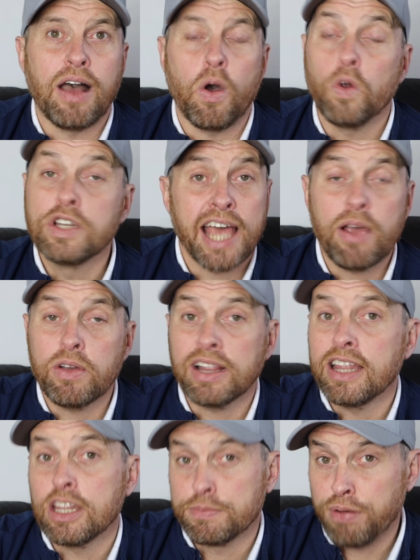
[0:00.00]

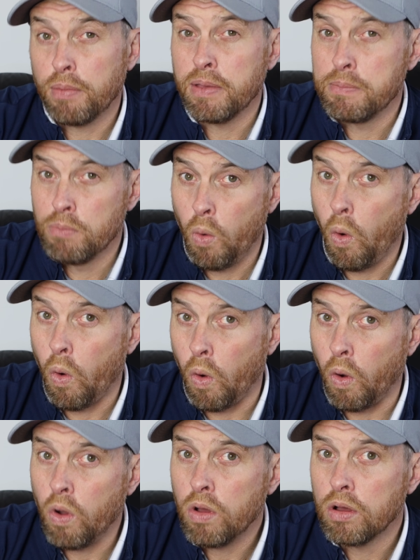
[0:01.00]
Undoubtedly, there's probably
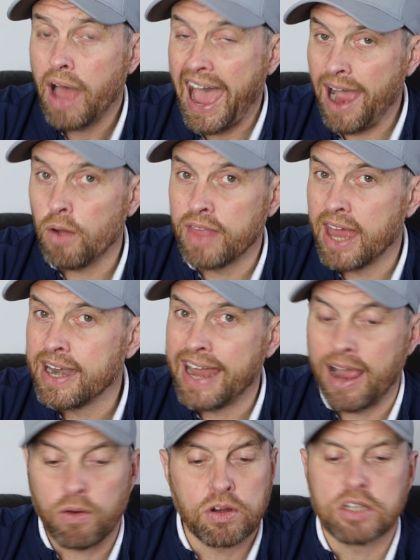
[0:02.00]
more out there
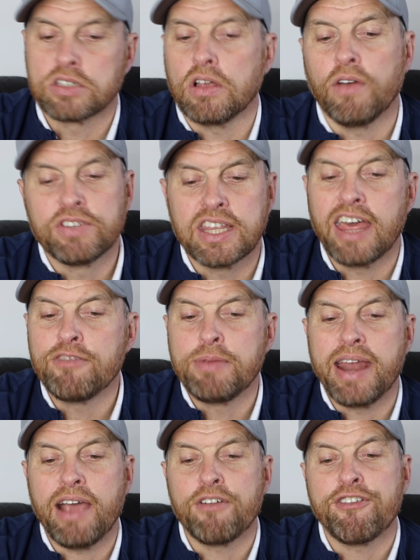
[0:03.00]
now because obviously they've
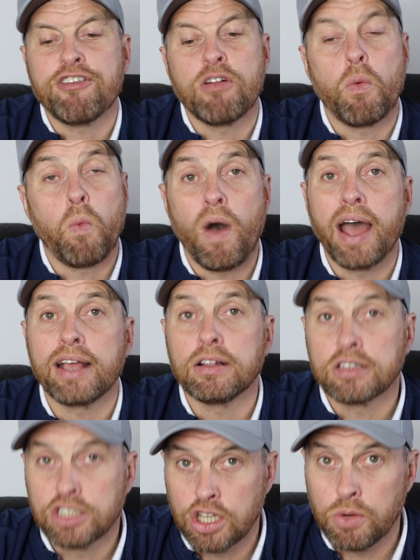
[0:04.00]
been out for a
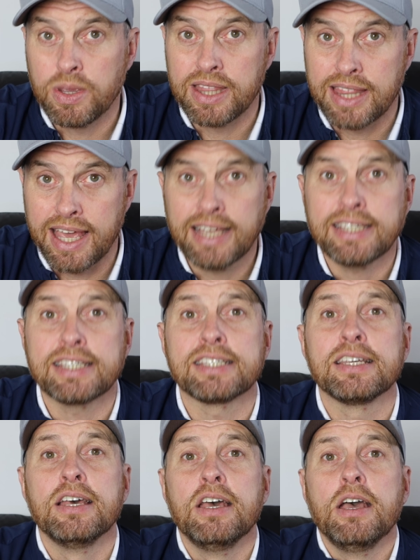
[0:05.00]
while doing this.